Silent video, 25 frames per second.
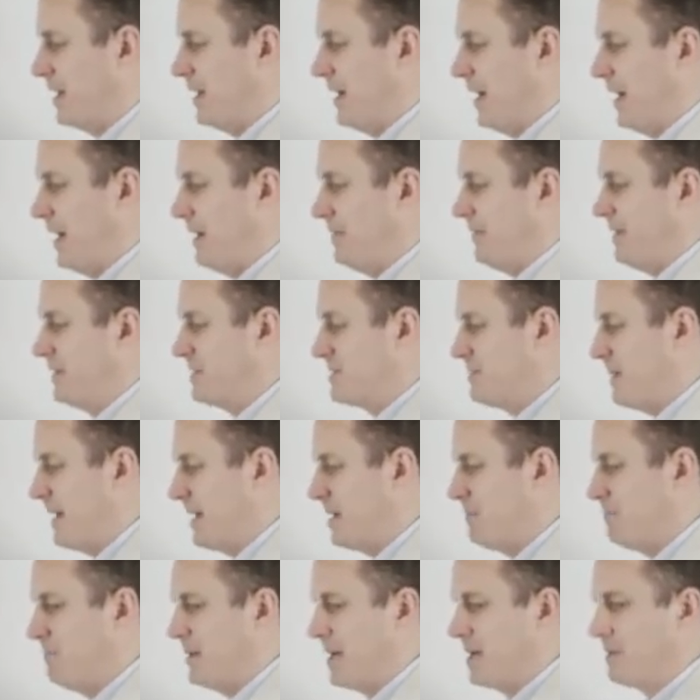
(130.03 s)
uh, there's been
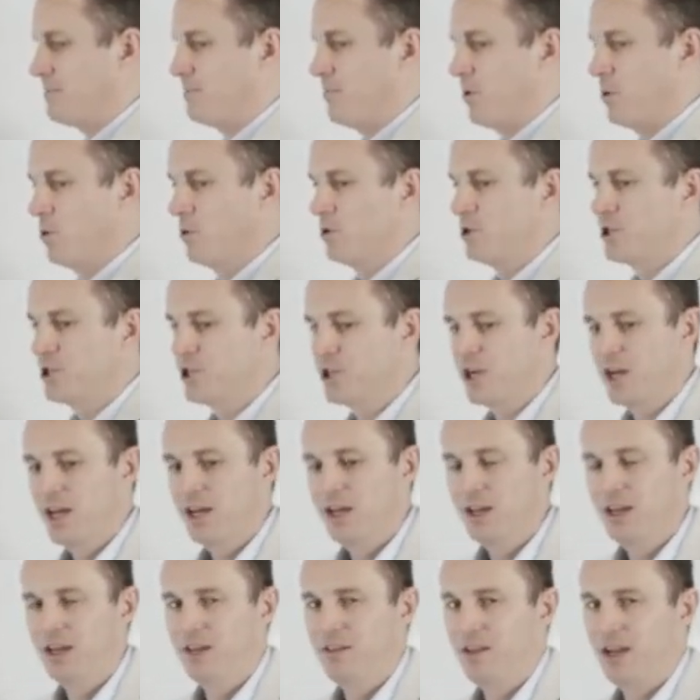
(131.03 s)
a big push
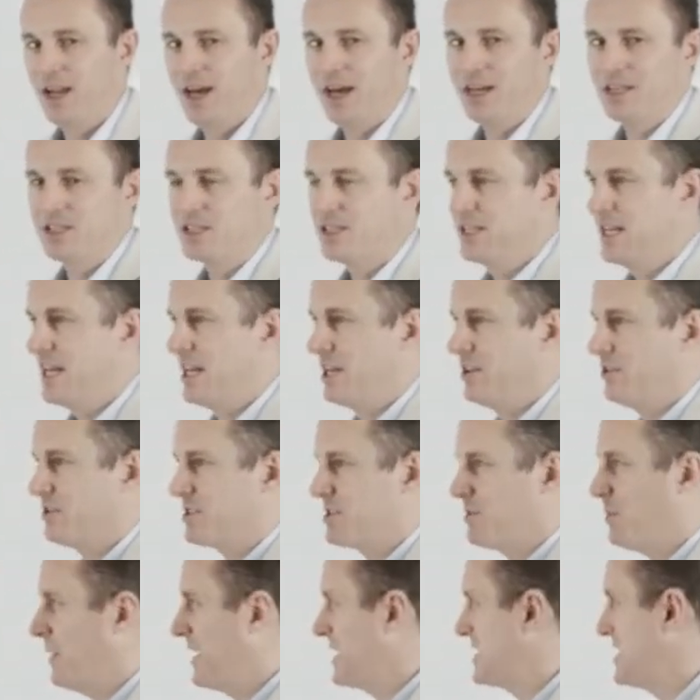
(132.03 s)
in the last 10 or
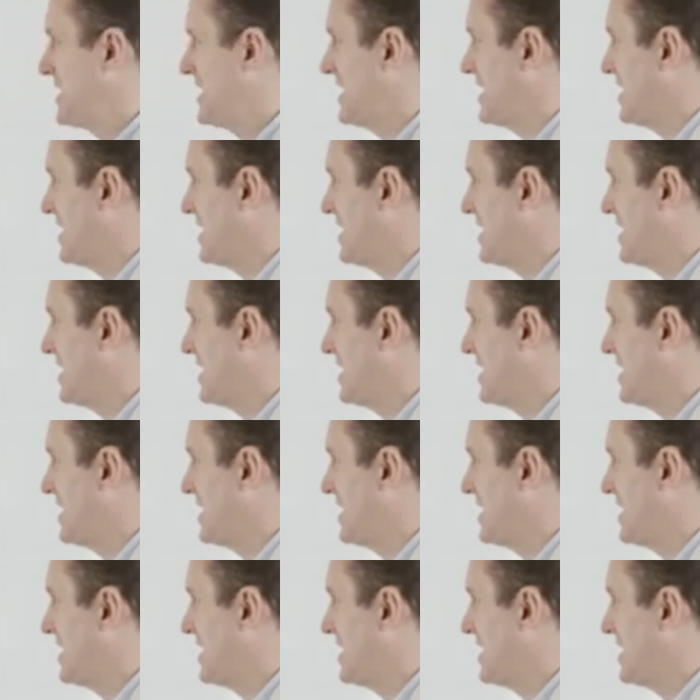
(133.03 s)
20